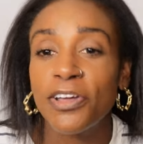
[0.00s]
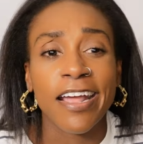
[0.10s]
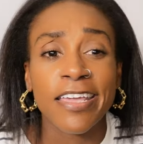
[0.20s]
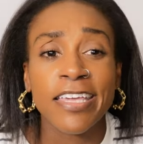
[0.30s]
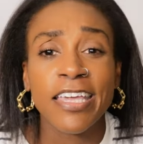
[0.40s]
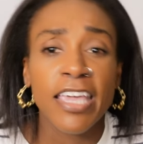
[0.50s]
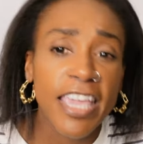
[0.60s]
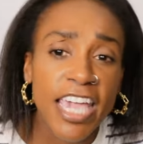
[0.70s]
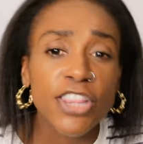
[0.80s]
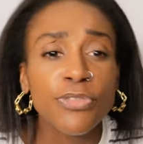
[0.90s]
And I can
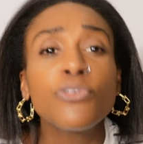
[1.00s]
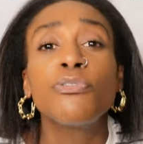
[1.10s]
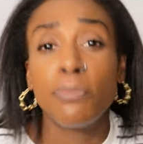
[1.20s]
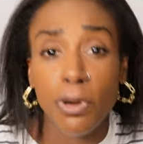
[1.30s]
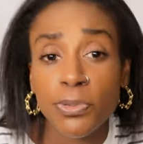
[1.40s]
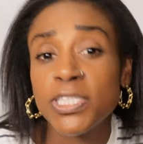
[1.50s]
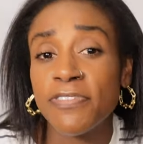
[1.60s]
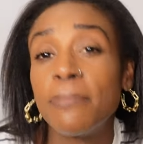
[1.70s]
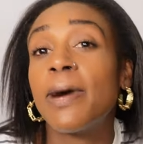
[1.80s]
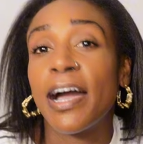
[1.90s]
get through most
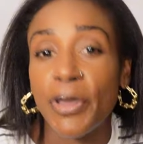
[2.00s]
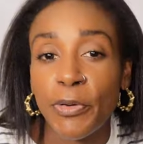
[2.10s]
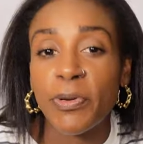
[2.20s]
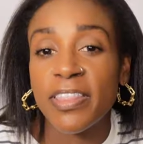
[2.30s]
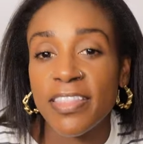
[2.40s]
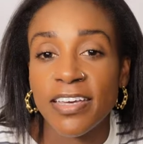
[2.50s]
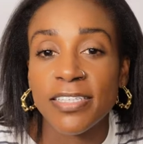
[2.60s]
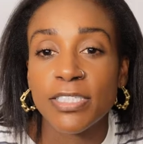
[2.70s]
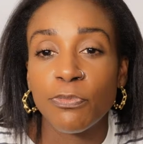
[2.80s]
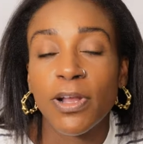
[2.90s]
of a mile with
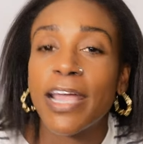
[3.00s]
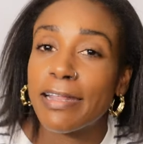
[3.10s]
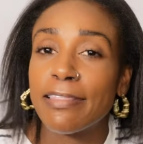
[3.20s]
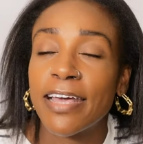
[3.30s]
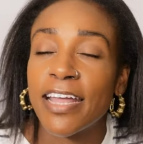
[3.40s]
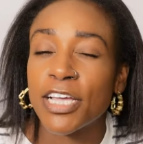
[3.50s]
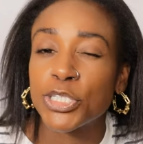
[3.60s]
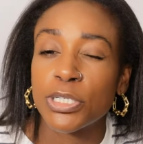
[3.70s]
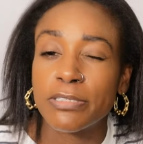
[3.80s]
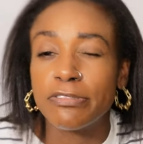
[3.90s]
this when I need that
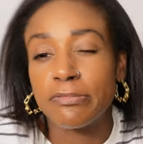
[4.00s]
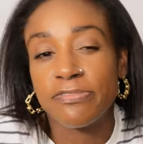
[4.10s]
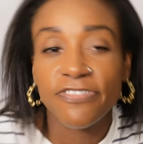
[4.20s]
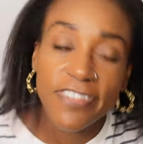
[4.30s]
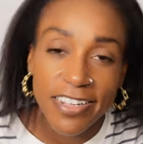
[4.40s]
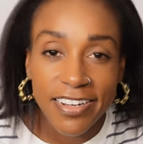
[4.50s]
extra oomph